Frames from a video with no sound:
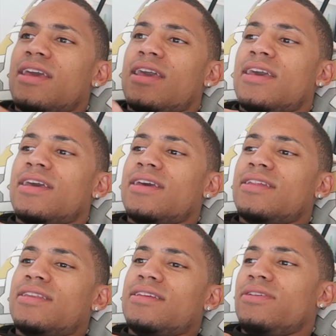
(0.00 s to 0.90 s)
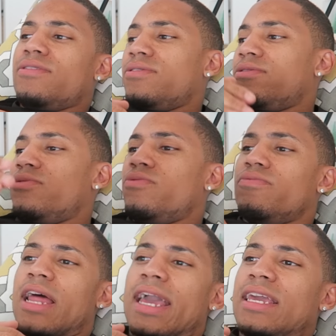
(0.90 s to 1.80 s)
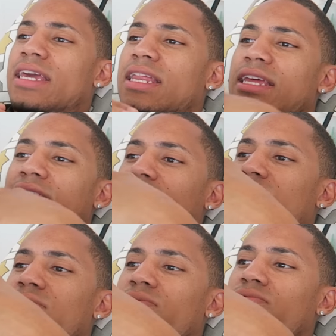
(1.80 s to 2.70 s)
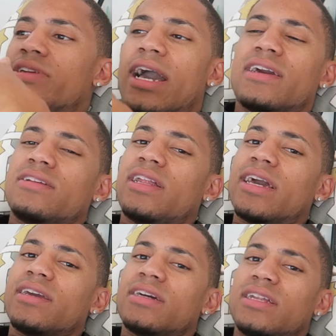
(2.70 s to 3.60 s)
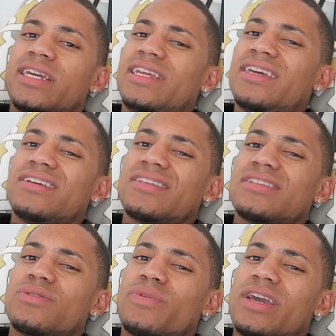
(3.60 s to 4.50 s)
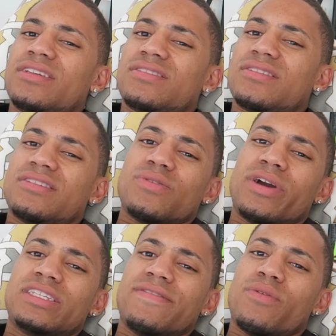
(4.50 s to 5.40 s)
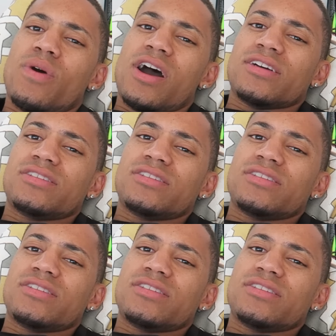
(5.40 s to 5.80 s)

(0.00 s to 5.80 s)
And you like it, and you're not going to, like, clean it, because that's a waste. It's a waste of a wash.